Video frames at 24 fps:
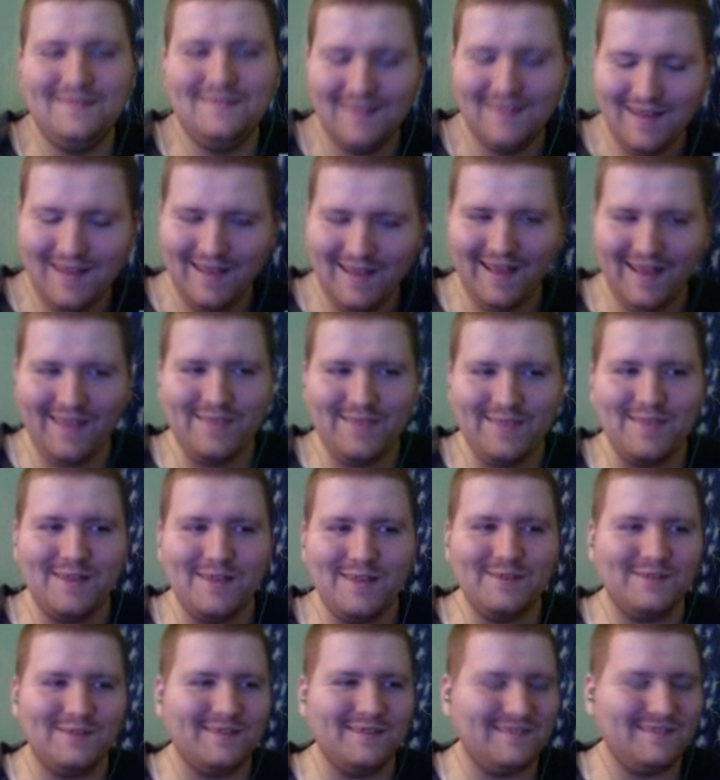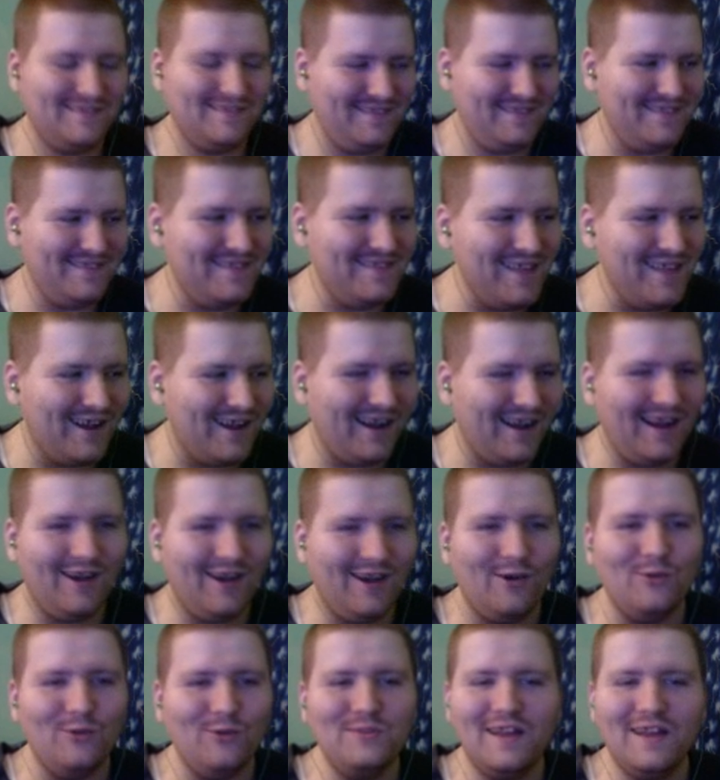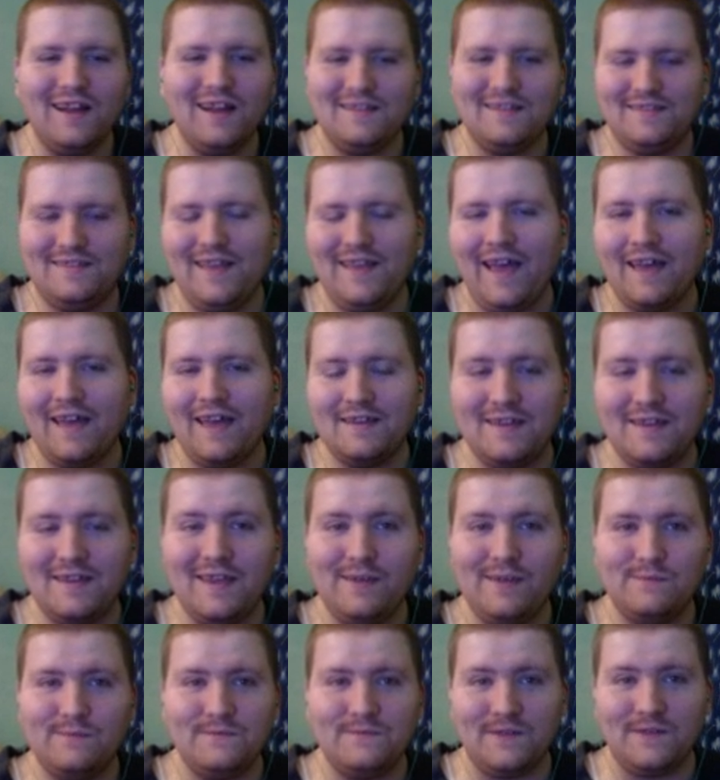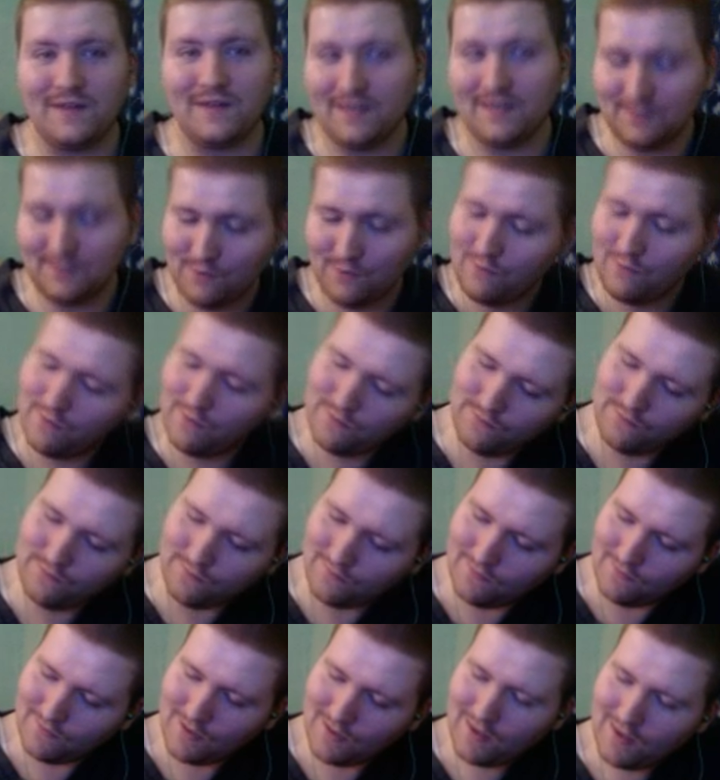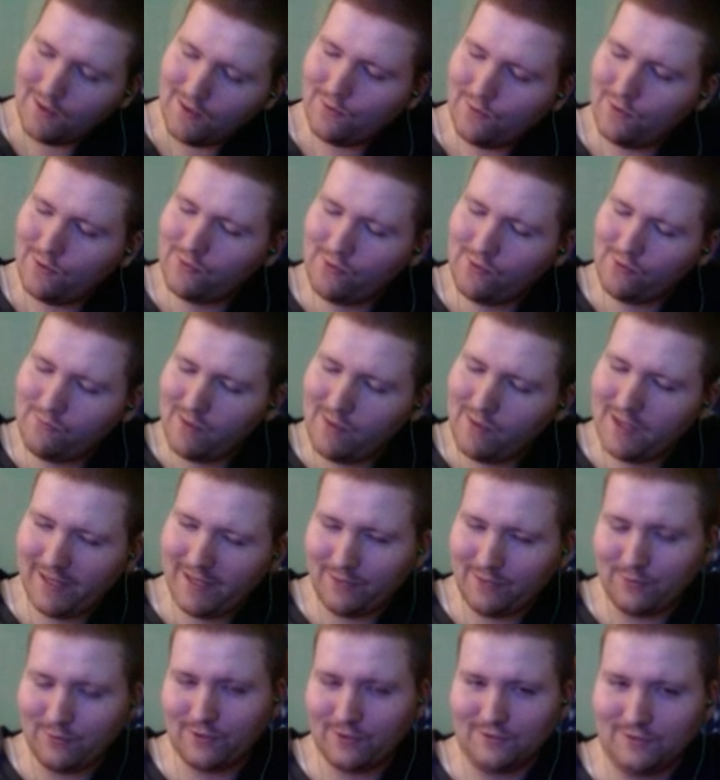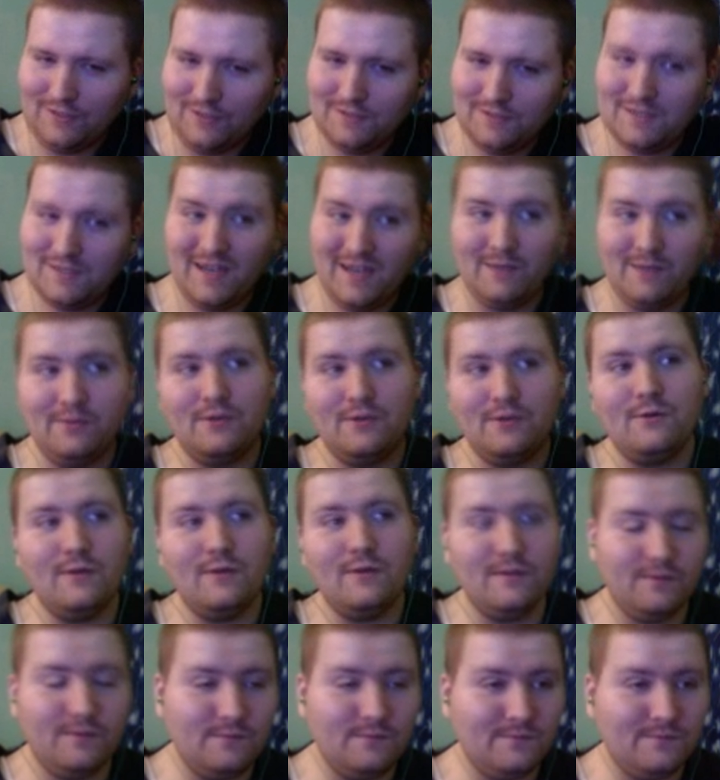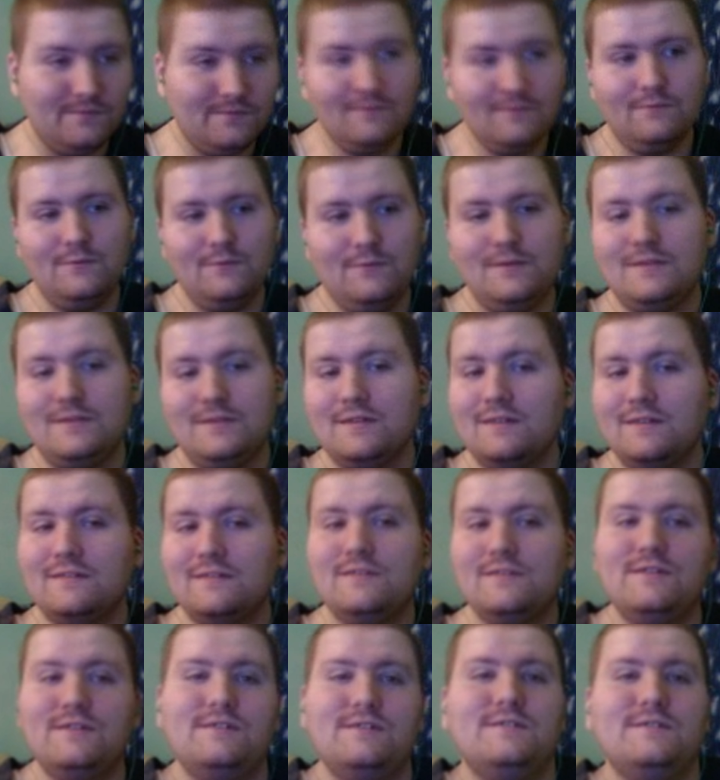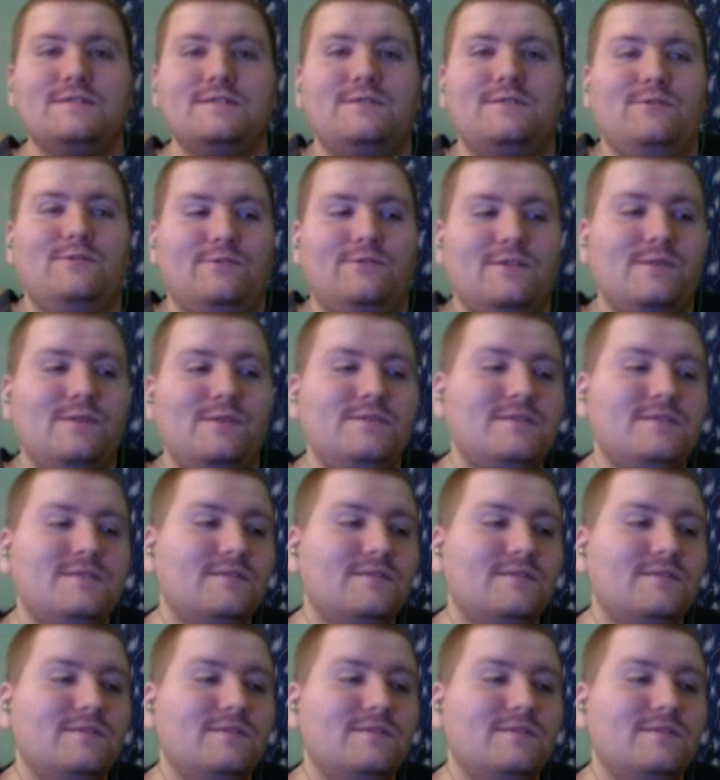another, no, not that game, Vice. We would have made that work a long time ago. We did. Jesus Christ.